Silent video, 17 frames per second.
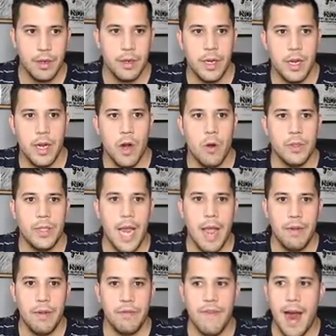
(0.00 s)
it's
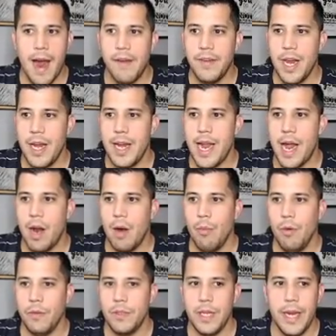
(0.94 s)
having $5,
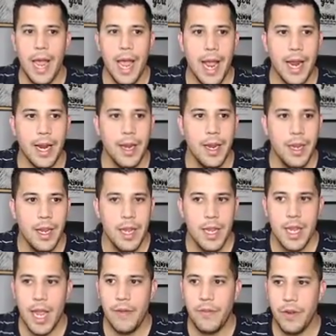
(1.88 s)
$10 moves a day.
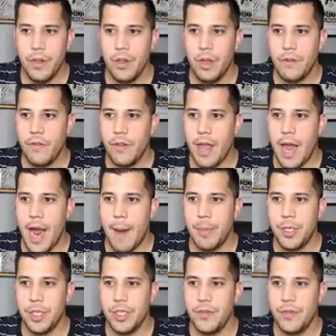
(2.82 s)
If you look for the options